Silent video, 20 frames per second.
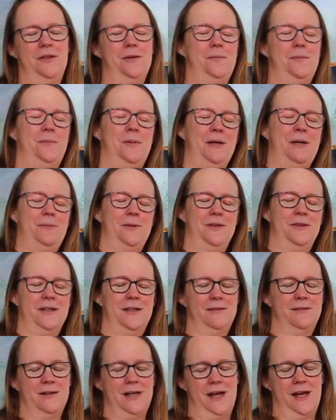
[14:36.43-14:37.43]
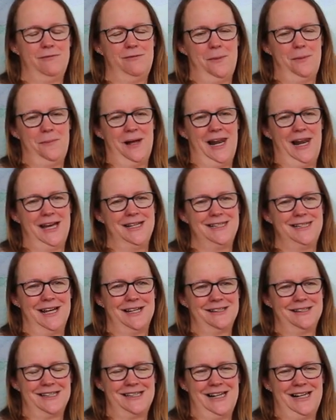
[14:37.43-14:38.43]
The people that run my line
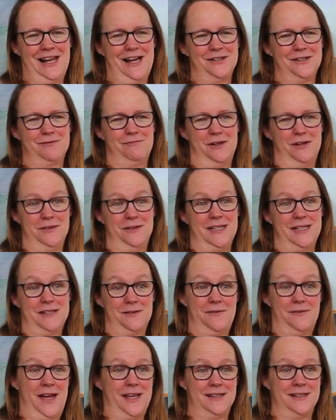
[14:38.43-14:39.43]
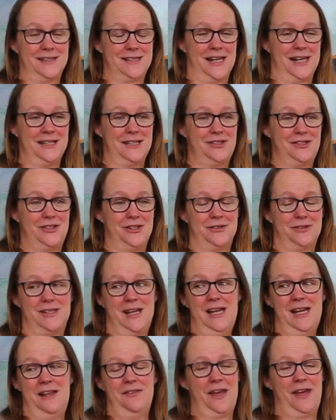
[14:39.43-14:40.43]
dancing class run these events, and it's
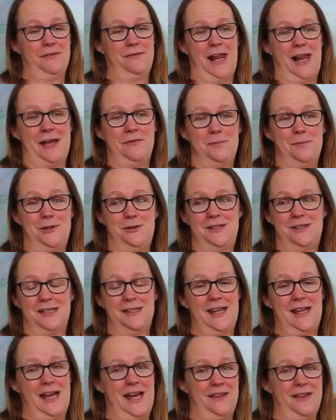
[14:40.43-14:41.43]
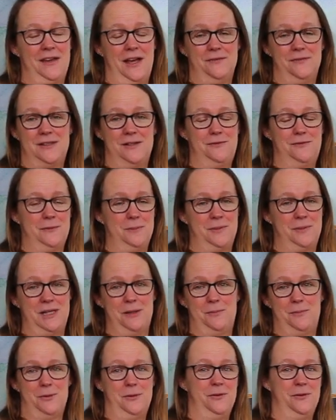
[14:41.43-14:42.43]
just, they have live music there, they have different
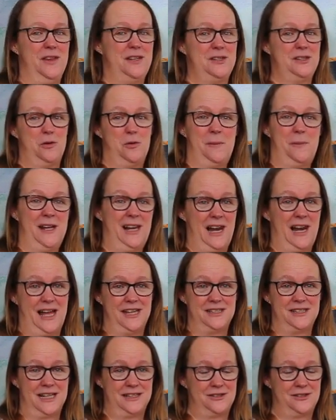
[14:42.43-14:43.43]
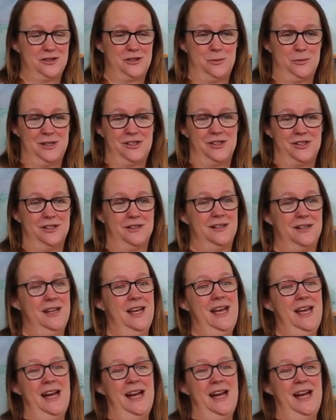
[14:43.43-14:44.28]
people, they do a bit of line dance tuition,